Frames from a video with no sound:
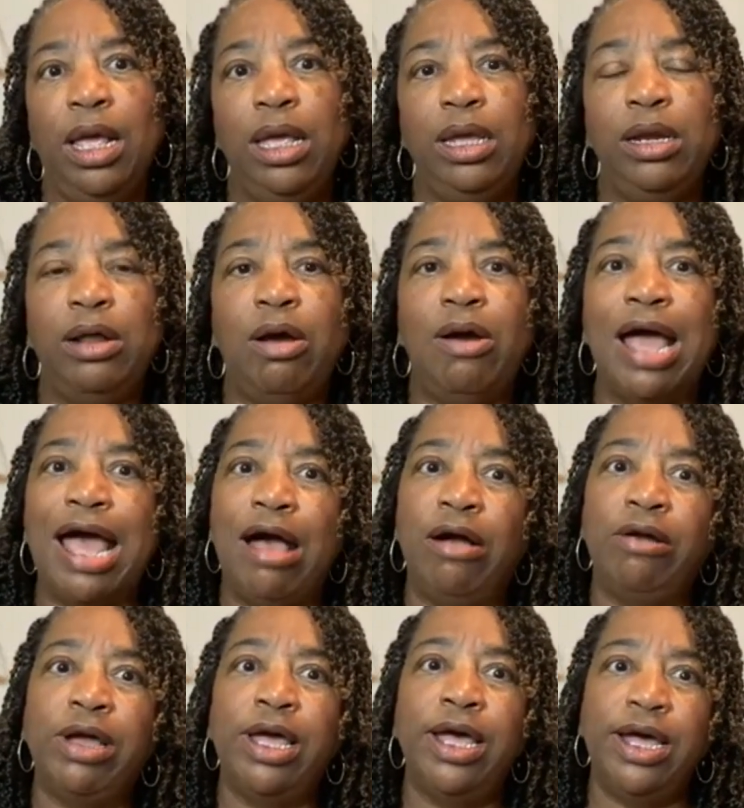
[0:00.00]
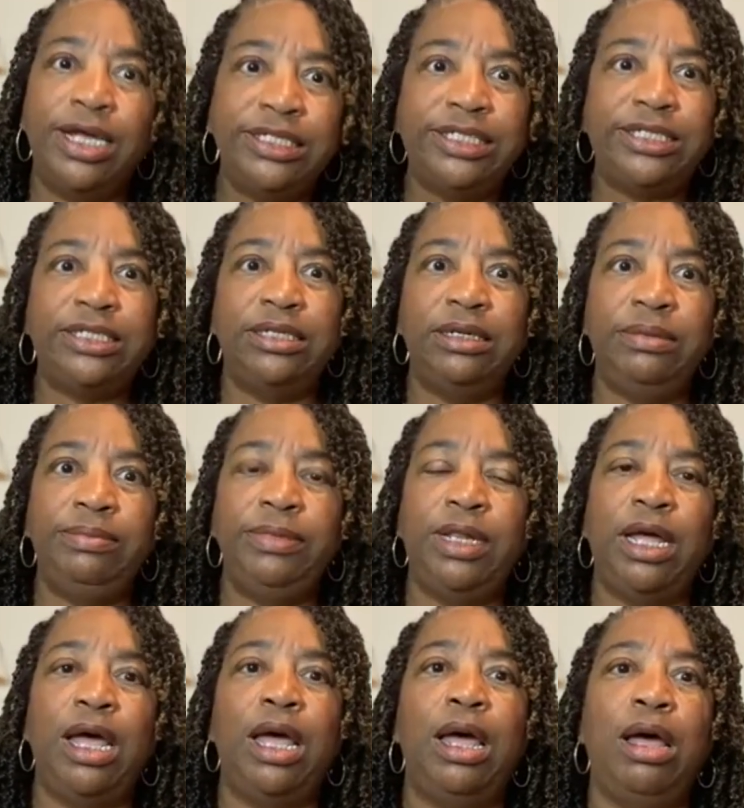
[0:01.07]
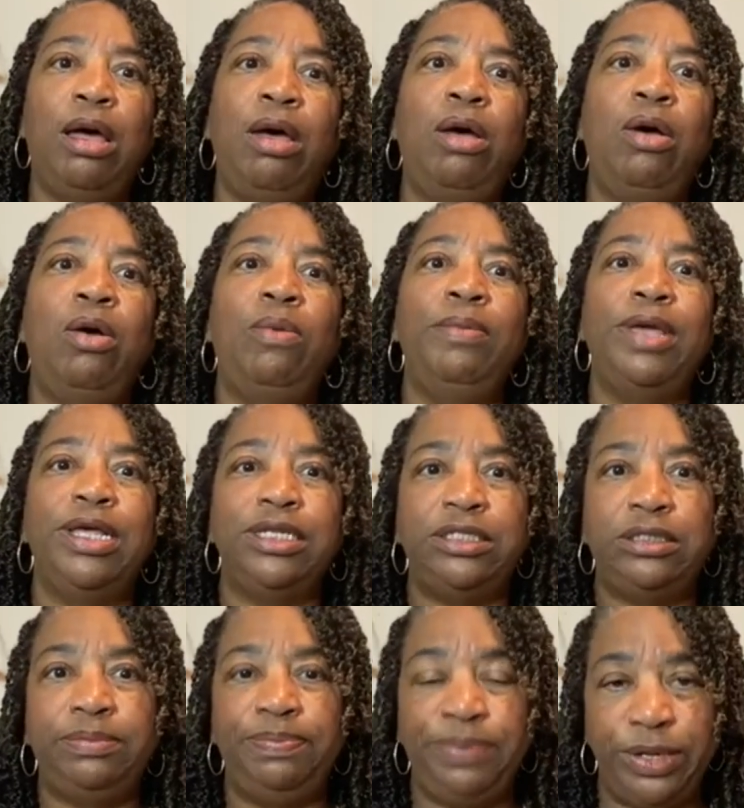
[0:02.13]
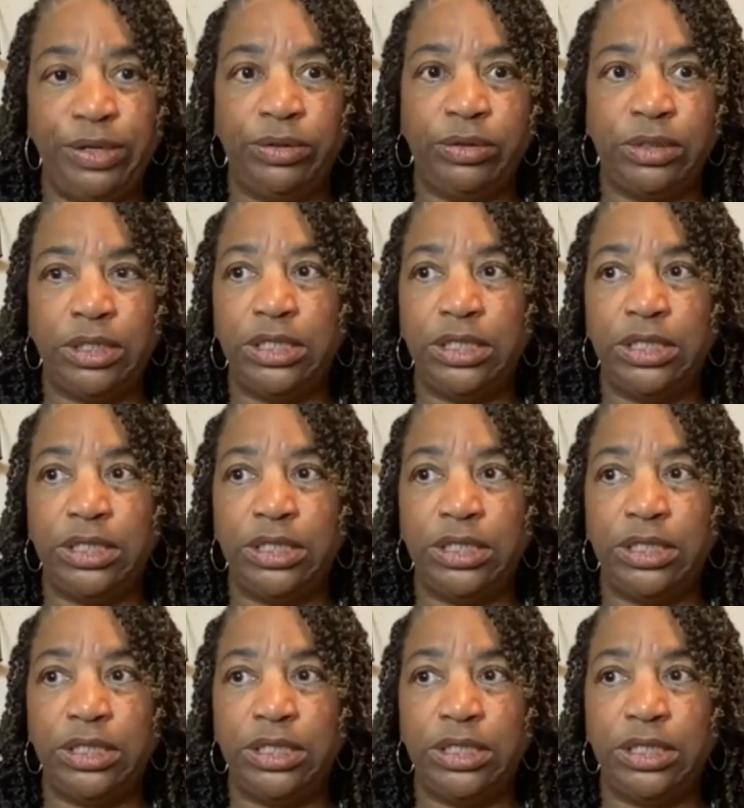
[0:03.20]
how custom the home is built.